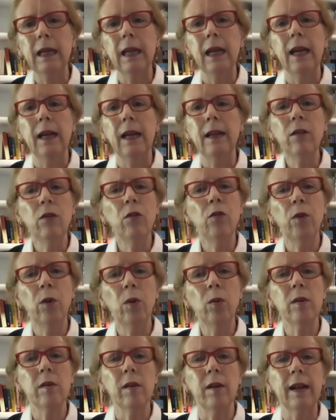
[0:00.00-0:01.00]
Let's
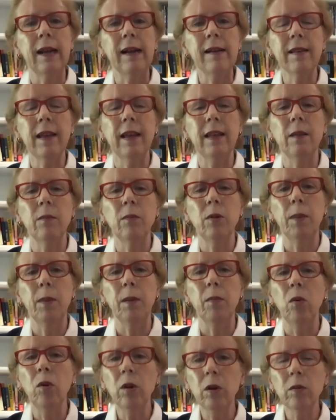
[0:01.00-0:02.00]
focus on asking them to be
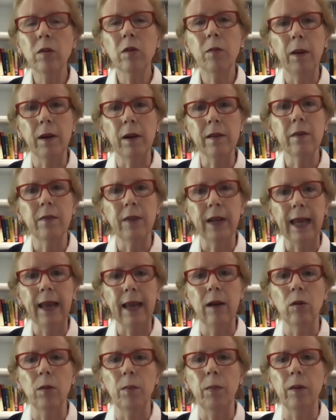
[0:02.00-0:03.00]
more responsive and
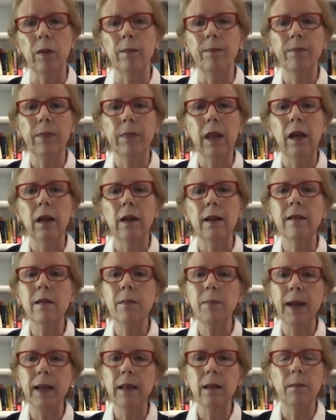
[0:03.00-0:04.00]
accountable. Let's
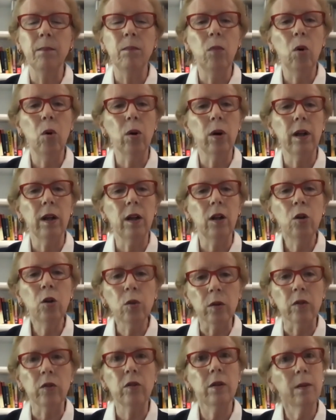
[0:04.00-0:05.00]
make them more
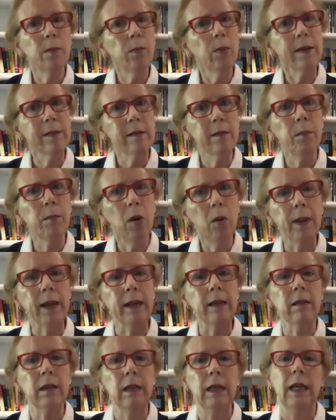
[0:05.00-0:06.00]
alert to the present
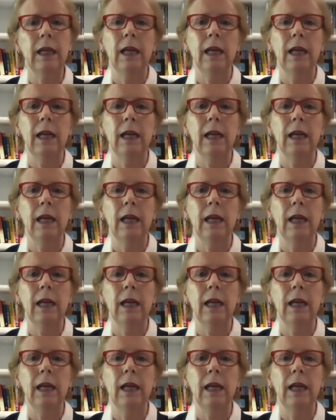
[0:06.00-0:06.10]
moment.